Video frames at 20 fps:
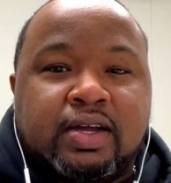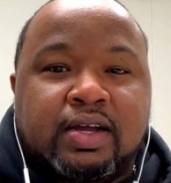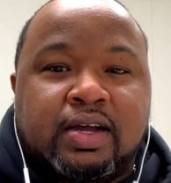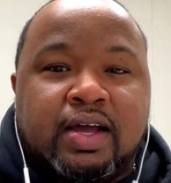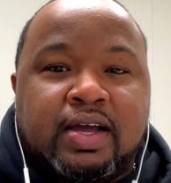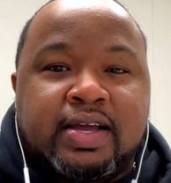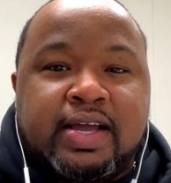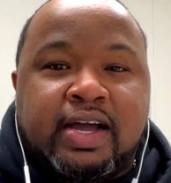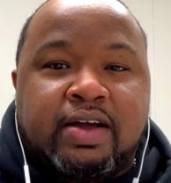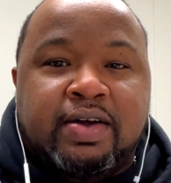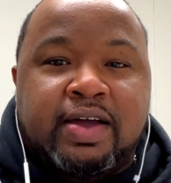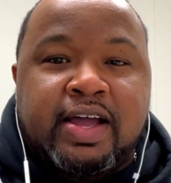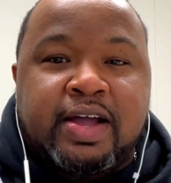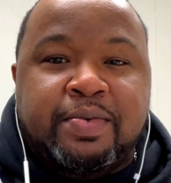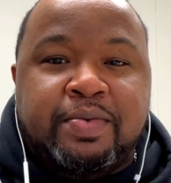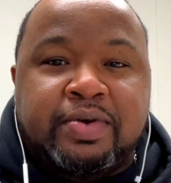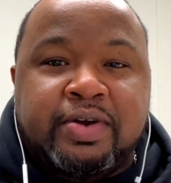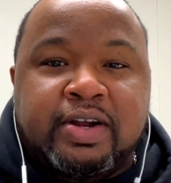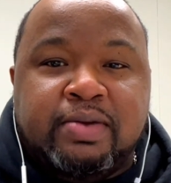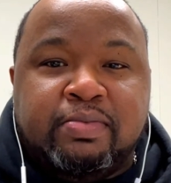let Y'all had
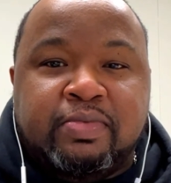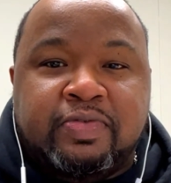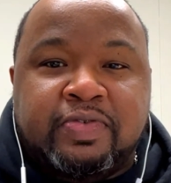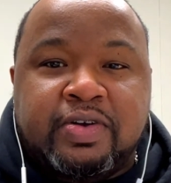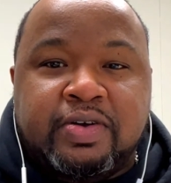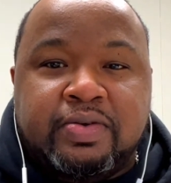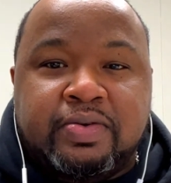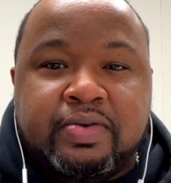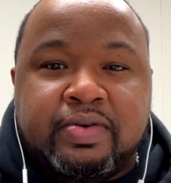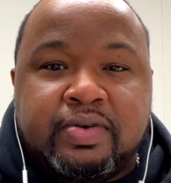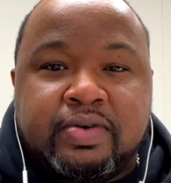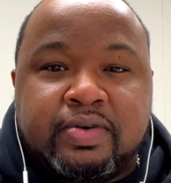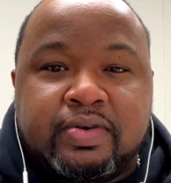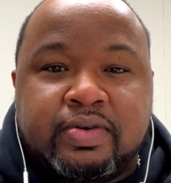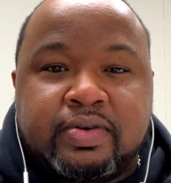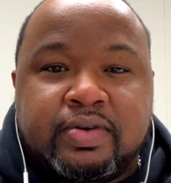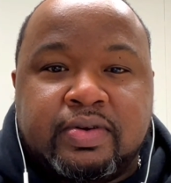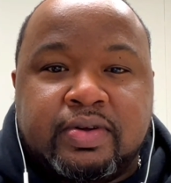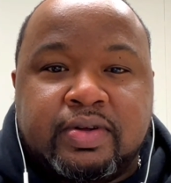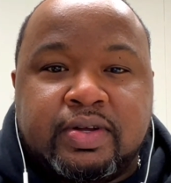one of them before?
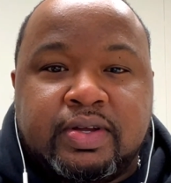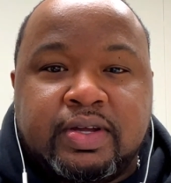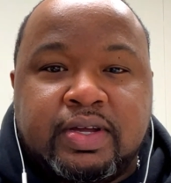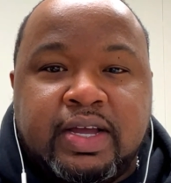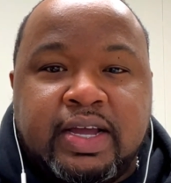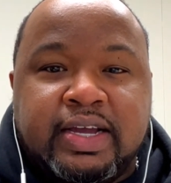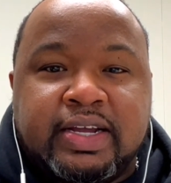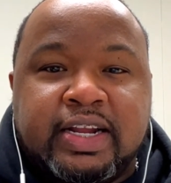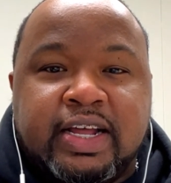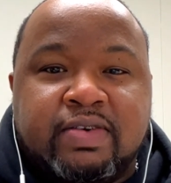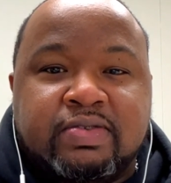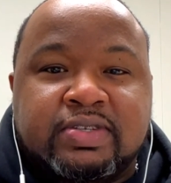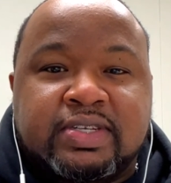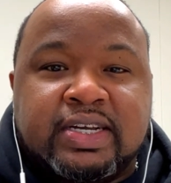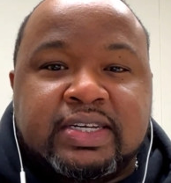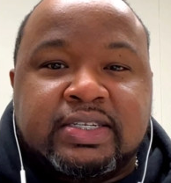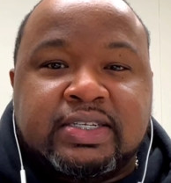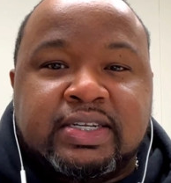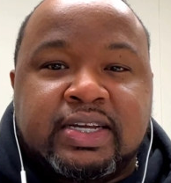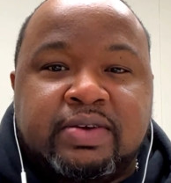I ain't never
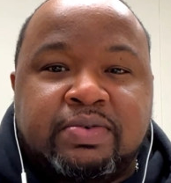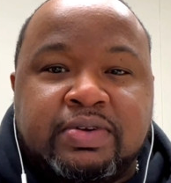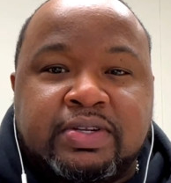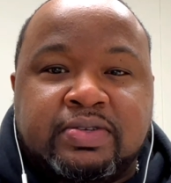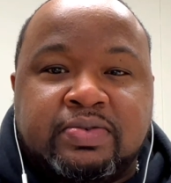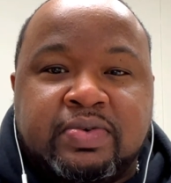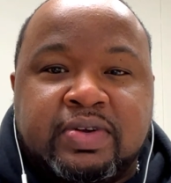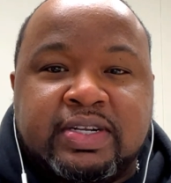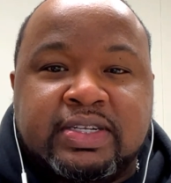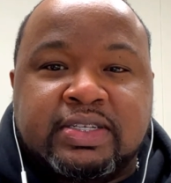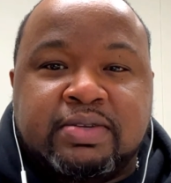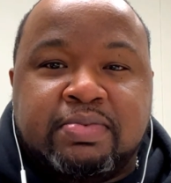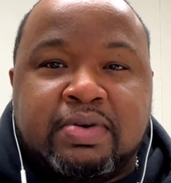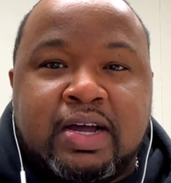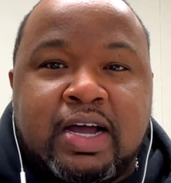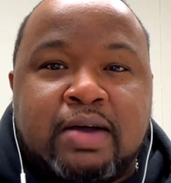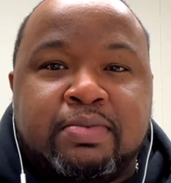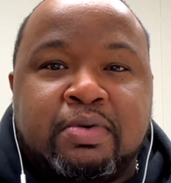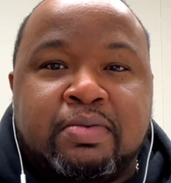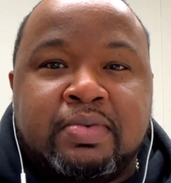tasted that. What what is a
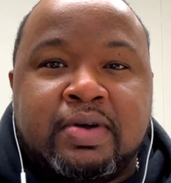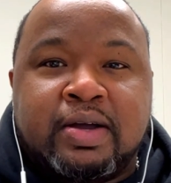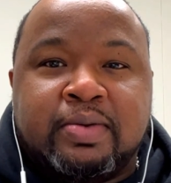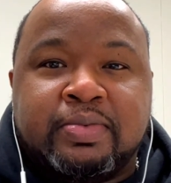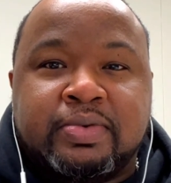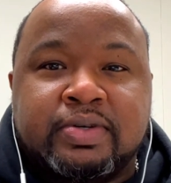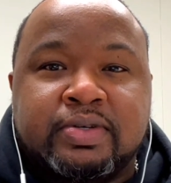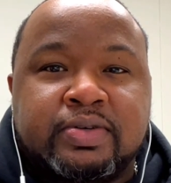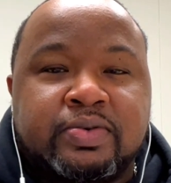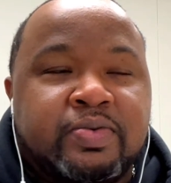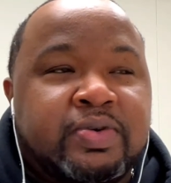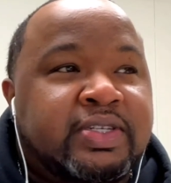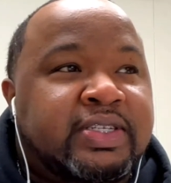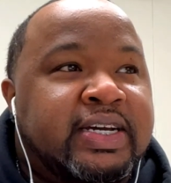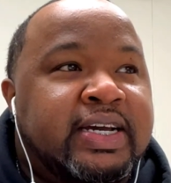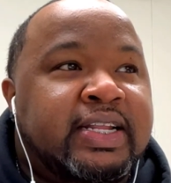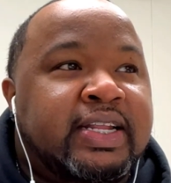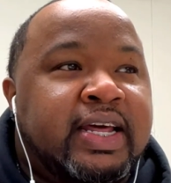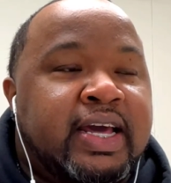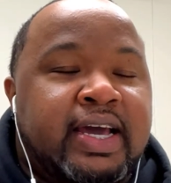Bahama Mama? What's
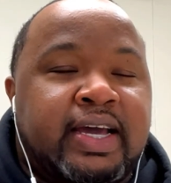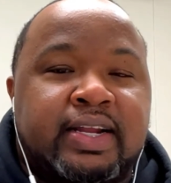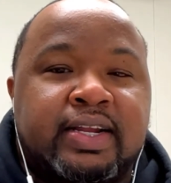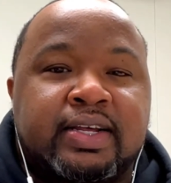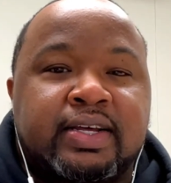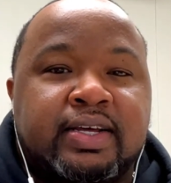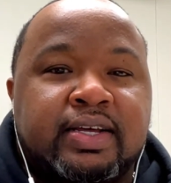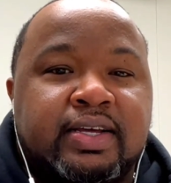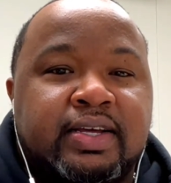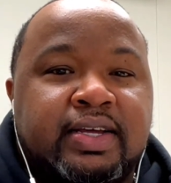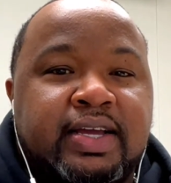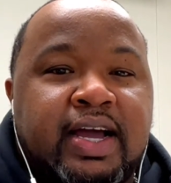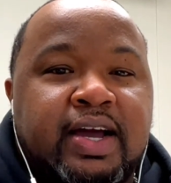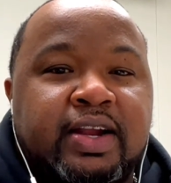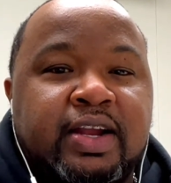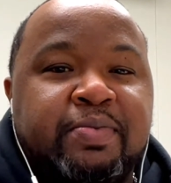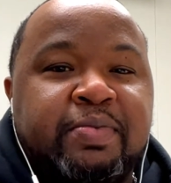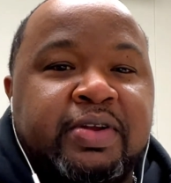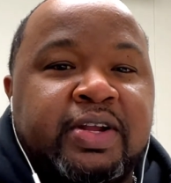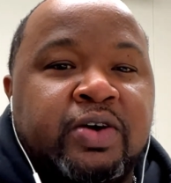in that? Y'all
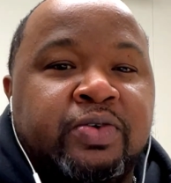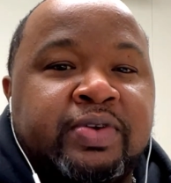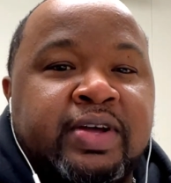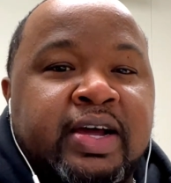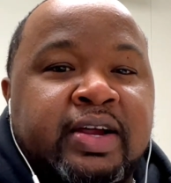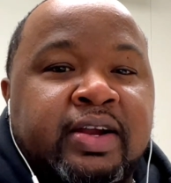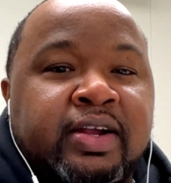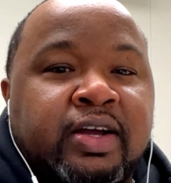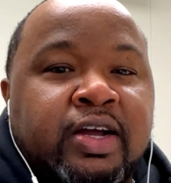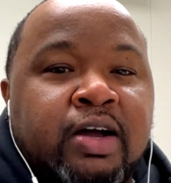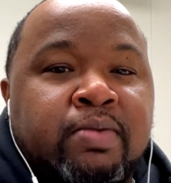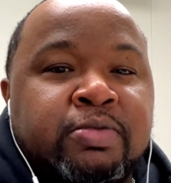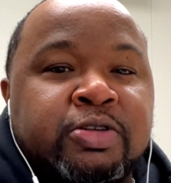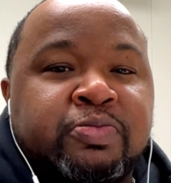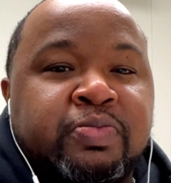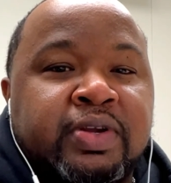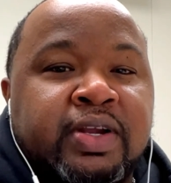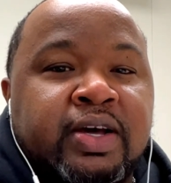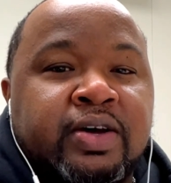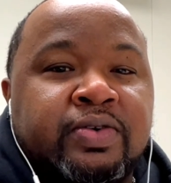let me know down in the comments
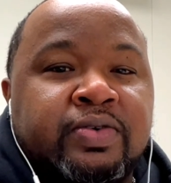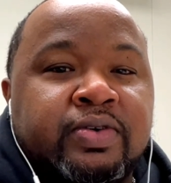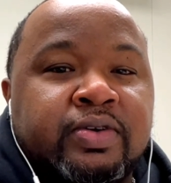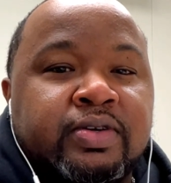below.